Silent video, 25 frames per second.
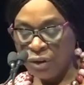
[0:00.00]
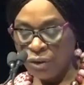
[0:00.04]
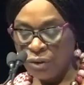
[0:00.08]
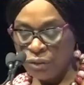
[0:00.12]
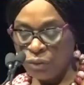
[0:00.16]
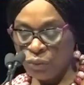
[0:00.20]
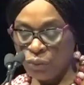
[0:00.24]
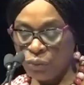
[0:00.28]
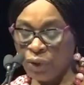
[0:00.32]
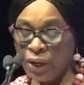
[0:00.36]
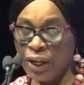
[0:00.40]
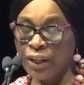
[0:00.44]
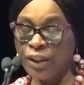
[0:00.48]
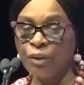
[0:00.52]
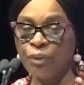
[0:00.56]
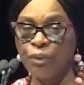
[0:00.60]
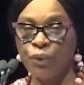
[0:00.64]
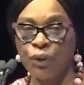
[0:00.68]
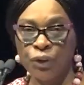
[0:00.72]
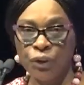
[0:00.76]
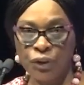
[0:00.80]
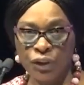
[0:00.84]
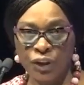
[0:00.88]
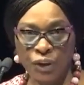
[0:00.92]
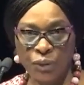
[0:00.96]
where the
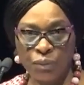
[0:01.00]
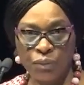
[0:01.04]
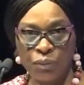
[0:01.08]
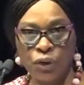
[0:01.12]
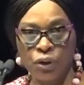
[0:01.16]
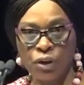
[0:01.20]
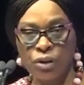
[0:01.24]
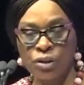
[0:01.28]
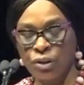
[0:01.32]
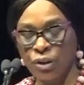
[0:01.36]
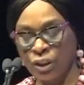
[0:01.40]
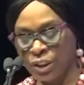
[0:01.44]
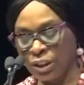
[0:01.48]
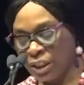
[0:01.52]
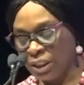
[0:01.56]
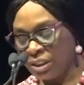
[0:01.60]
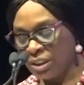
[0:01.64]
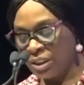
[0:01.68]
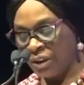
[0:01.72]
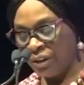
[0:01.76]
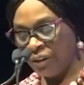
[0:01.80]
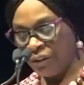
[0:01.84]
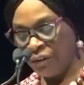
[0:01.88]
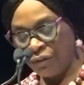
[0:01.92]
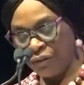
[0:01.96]
building blocks such
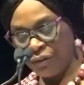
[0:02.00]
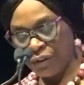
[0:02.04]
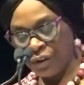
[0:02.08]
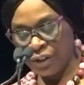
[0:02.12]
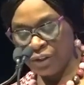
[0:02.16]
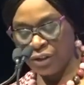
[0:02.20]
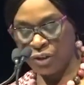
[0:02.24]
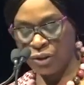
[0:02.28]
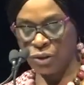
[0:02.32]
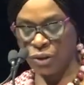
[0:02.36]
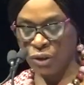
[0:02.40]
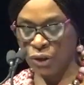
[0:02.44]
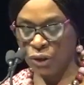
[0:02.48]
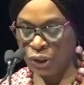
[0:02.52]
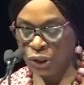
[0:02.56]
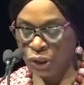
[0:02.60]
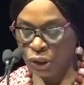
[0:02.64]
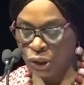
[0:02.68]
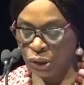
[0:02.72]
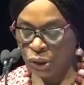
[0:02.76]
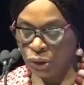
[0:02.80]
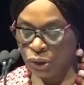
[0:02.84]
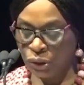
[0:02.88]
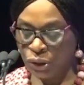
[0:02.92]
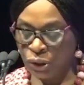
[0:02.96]
as
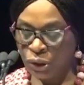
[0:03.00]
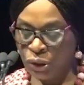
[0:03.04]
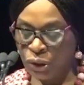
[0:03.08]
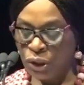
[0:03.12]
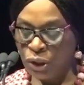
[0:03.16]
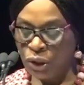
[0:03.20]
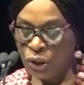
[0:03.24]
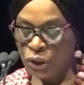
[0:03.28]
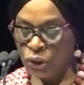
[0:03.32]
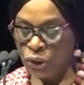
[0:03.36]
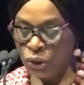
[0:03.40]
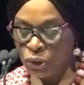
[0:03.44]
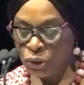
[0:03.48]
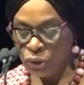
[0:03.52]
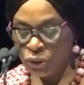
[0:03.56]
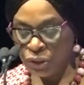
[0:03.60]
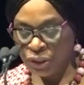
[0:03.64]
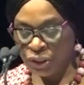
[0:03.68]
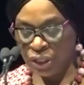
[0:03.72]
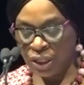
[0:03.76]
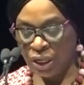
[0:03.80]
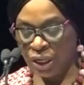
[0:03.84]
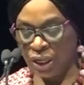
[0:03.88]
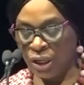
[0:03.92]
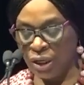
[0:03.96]
infrastructure,
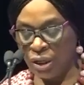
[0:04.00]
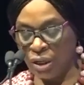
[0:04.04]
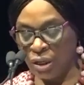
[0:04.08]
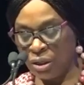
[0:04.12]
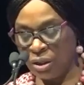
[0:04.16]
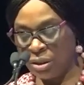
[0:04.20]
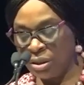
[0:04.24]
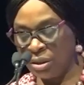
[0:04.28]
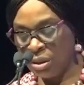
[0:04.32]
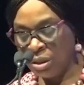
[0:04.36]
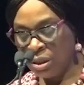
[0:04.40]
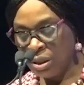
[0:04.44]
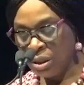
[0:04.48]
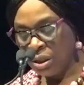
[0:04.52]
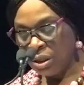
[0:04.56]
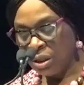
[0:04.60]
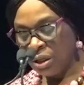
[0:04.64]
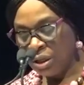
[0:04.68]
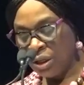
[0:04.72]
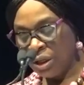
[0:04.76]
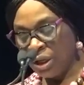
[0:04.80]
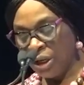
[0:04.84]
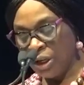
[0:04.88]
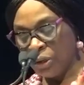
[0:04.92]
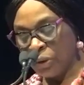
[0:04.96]
usage,
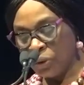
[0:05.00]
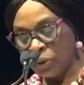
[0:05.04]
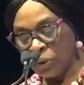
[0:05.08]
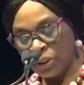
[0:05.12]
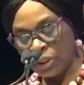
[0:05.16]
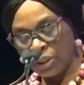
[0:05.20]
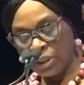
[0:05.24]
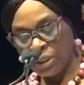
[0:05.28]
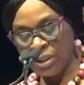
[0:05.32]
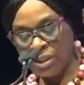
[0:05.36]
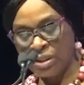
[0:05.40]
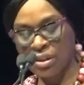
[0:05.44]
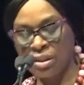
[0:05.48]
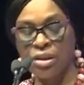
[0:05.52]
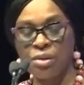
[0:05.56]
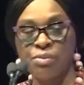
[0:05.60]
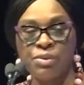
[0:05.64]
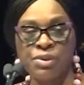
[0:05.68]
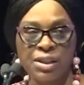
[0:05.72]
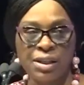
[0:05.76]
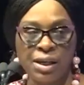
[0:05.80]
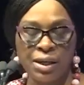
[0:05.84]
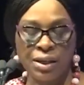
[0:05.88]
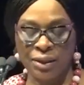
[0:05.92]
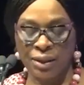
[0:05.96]

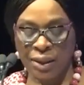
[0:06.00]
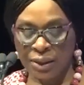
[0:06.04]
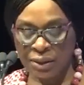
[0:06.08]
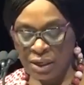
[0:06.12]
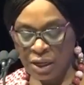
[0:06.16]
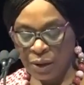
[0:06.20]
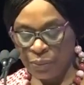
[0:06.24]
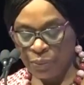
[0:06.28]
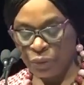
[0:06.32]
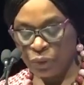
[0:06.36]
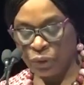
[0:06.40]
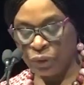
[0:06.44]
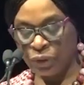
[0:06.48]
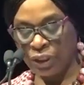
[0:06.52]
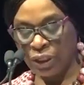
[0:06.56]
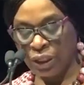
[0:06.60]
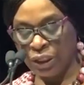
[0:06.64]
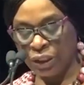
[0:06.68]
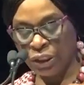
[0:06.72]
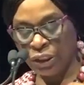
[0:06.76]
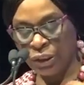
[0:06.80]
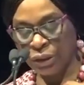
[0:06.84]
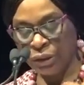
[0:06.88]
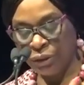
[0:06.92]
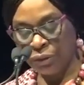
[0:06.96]
ecosystems like data
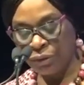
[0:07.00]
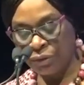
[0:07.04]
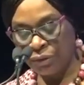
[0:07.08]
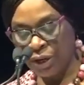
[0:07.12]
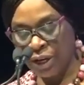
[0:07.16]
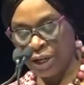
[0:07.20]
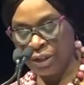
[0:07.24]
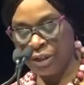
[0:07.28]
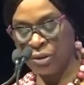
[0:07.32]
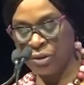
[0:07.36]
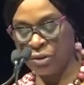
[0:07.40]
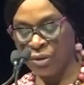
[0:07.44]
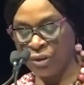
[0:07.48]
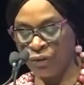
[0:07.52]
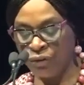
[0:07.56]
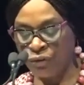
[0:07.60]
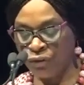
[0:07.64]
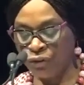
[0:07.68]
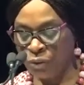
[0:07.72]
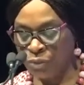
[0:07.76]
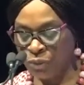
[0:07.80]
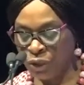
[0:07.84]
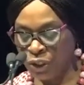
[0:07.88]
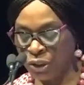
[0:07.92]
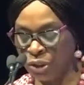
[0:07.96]
protection, right to
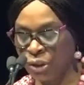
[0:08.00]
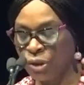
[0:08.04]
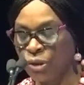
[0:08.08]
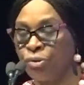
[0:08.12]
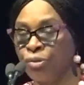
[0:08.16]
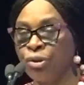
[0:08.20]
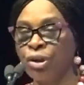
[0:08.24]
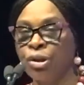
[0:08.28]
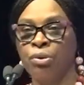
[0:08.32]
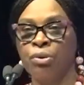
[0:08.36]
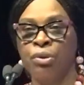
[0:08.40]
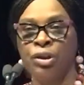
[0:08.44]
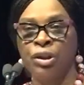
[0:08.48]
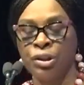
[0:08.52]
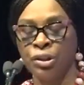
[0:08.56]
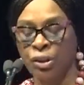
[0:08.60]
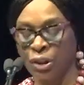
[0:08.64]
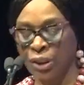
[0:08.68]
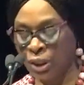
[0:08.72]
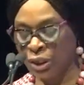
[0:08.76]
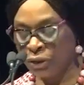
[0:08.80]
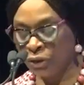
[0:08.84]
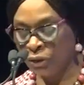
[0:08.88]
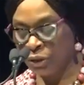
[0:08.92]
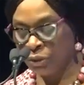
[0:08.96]
information,
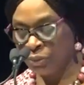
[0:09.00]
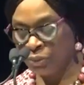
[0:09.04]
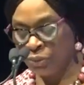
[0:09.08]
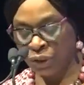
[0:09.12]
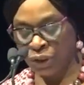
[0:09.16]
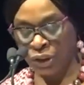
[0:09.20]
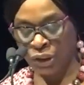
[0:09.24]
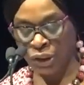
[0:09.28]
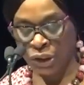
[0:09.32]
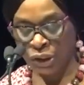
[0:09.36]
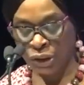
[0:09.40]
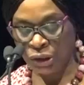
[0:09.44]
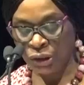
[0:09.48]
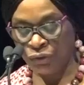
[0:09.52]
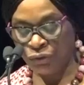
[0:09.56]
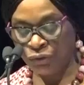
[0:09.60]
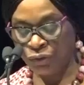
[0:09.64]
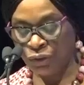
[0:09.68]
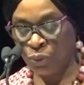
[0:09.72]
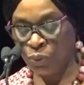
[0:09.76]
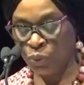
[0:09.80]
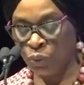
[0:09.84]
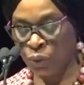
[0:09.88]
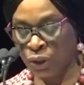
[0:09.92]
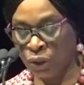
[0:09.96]
regulation and competition
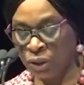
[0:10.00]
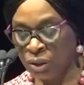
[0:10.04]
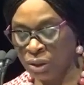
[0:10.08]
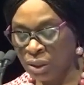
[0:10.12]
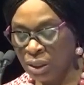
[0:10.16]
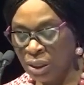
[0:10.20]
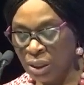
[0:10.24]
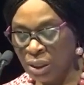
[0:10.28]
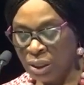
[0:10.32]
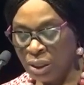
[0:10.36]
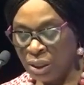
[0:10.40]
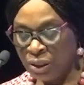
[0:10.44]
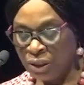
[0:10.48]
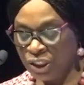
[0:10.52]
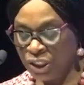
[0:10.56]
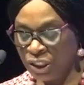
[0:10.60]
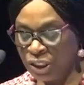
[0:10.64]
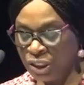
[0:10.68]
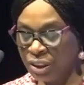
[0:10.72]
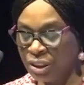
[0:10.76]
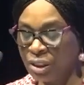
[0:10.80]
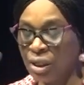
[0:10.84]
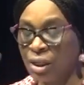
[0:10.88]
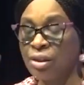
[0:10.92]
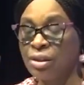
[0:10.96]
frameworks,
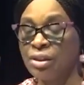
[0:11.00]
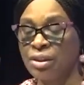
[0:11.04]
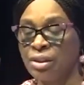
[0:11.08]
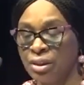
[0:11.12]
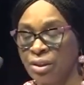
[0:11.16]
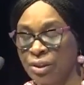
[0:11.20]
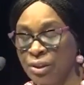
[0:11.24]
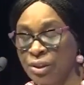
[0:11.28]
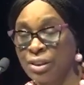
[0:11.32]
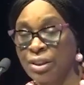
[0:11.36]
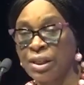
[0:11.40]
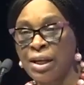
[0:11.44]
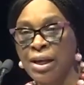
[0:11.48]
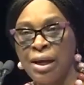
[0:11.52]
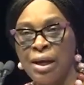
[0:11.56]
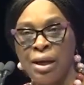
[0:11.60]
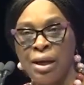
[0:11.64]
digital skills,